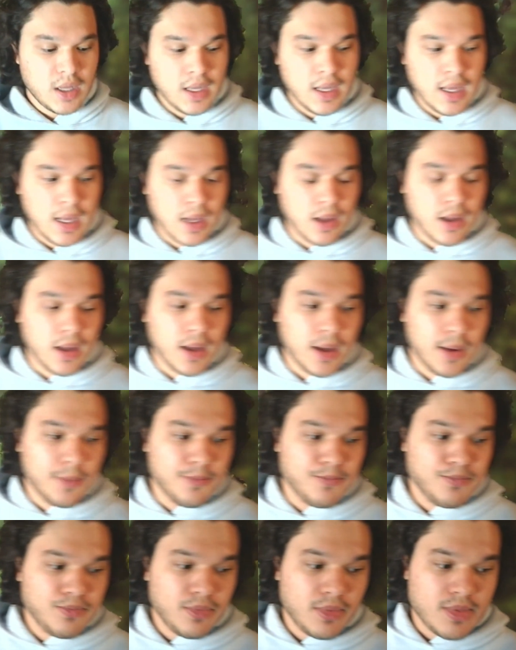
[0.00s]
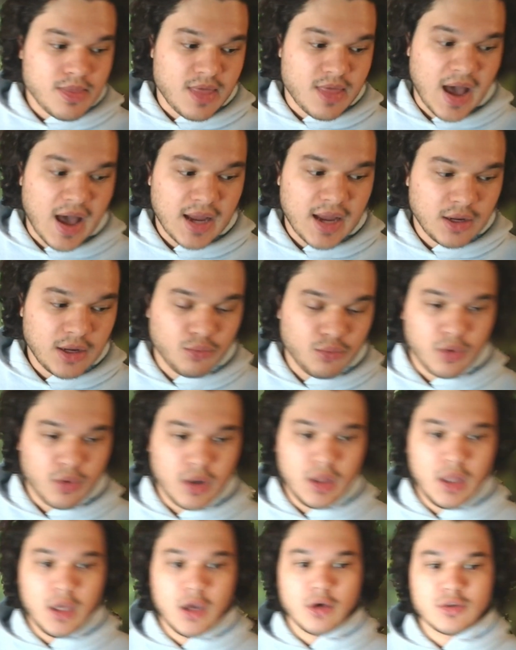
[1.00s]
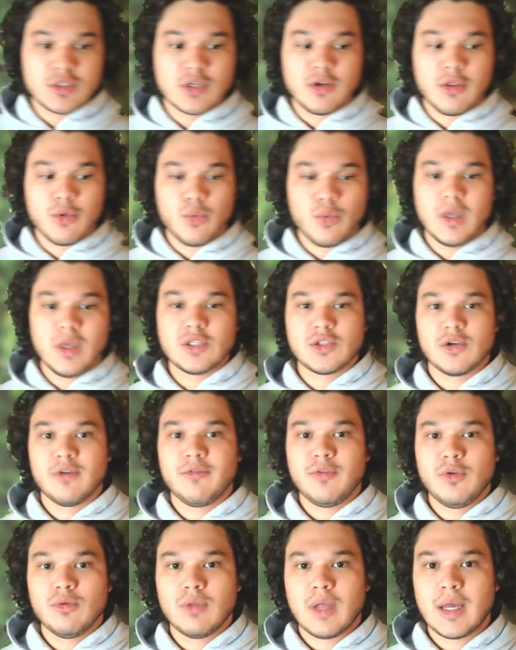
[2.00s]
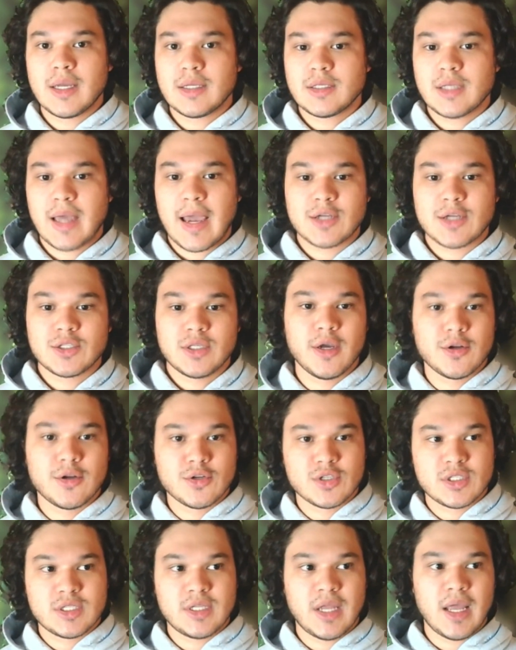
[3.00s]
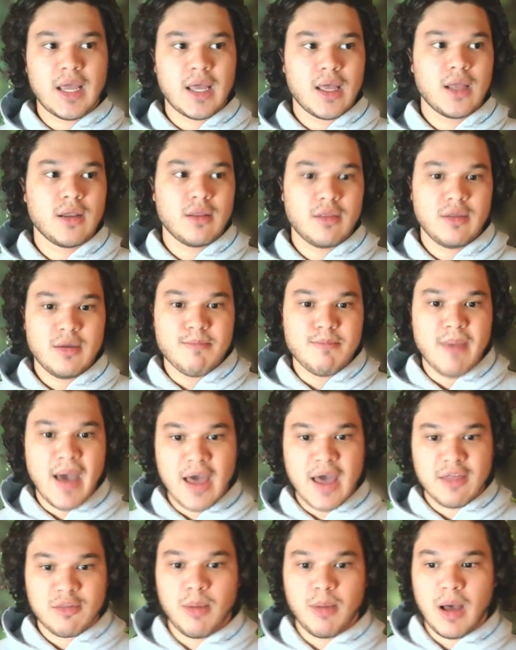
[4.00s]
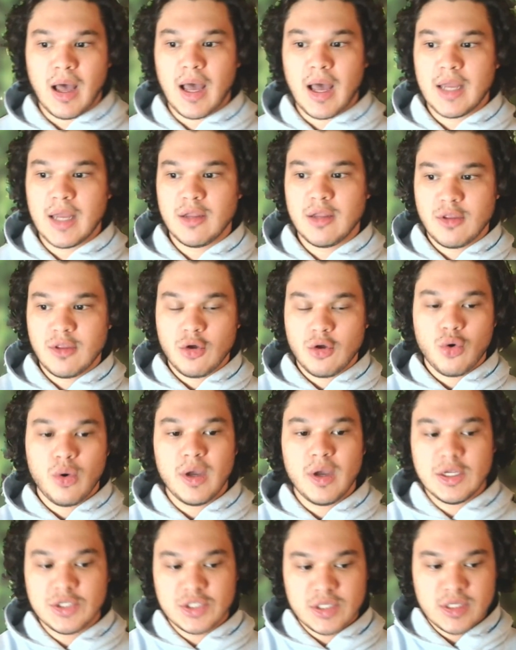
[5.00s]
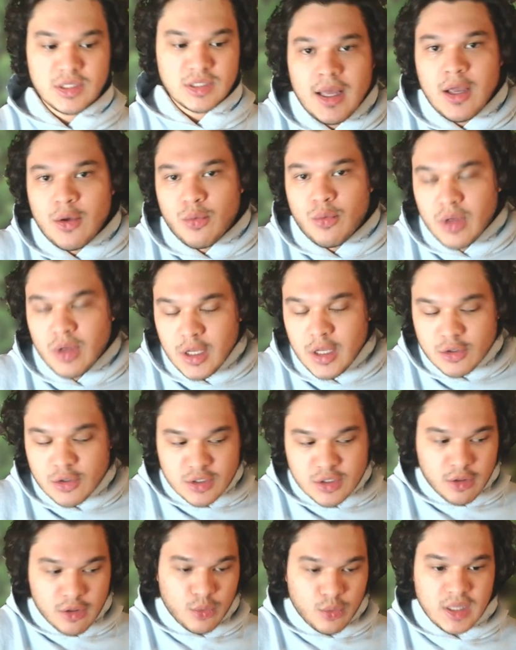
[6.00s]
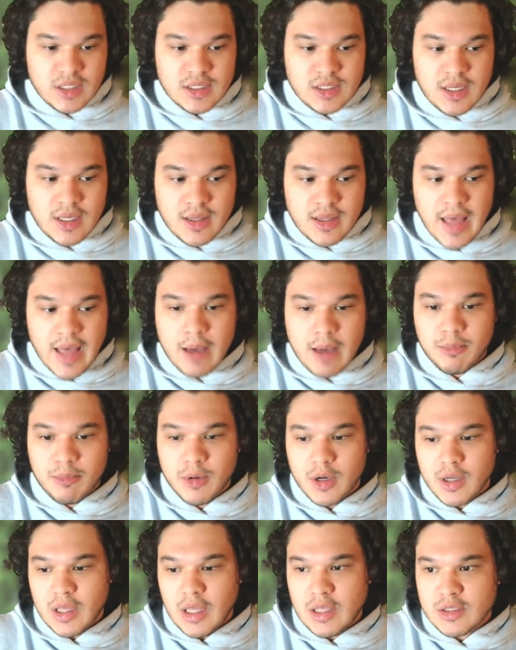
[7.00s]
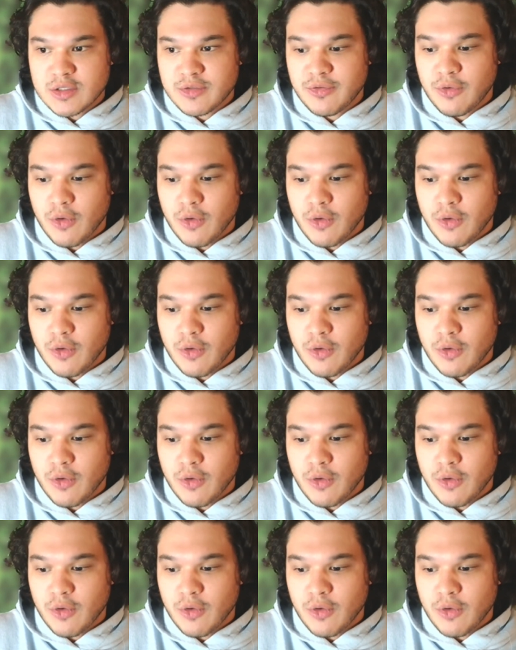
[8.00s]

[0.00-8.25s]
That really goes into the weeds, so if you like to actually understand the math behind it, the equations, really goes into the weeds, that book is for